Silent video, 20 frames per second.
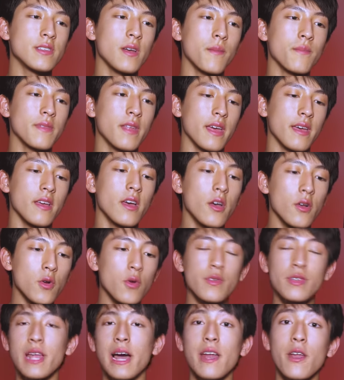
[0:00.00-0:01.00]
something
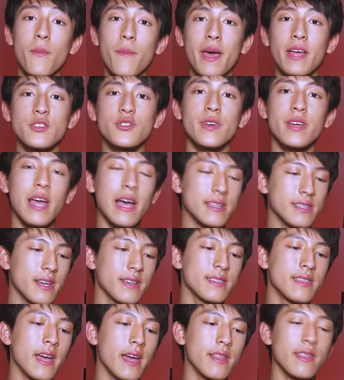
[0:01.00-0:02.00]
called nano nanometric, as I
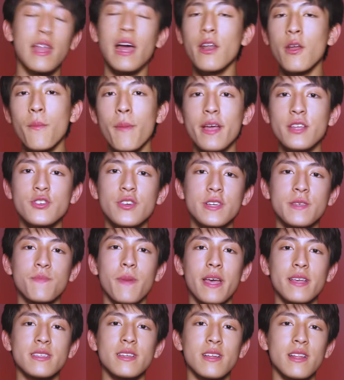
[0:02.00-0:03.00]
said. Nanometric's
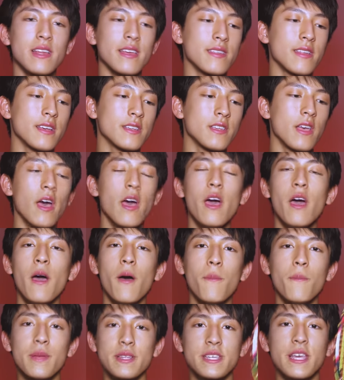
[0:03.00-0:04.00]
basically this
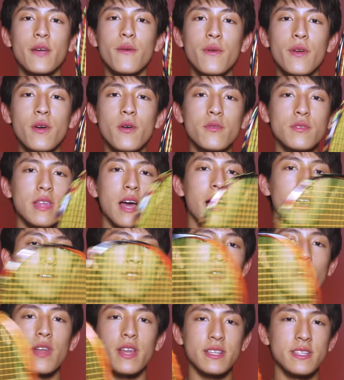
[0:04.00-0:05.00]
material that
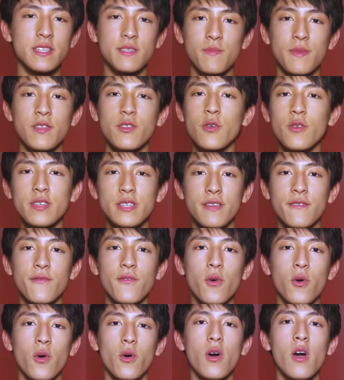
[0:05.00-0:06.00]
Yonex has been using
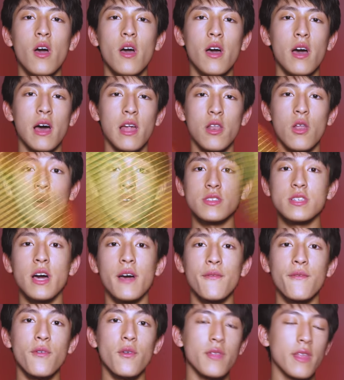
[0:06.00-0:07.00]
for a long
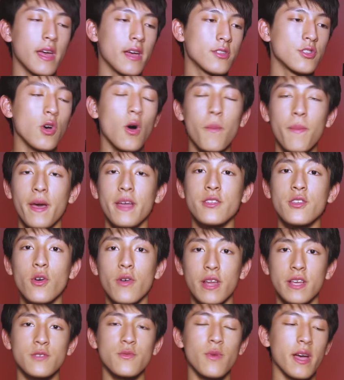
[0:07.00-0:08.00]
time for their top-end
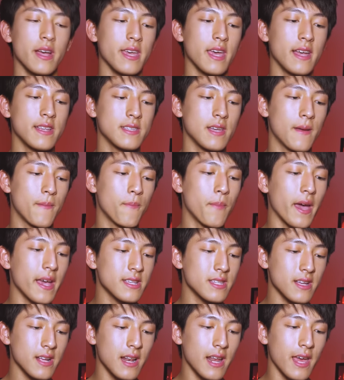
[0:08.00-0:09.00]
Yonex rackets, and
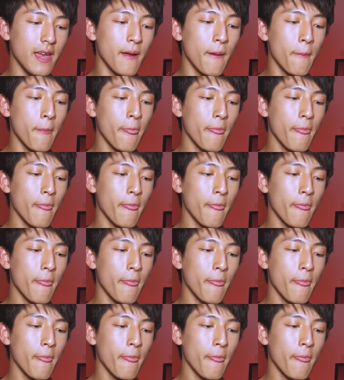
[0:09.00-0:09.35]
basically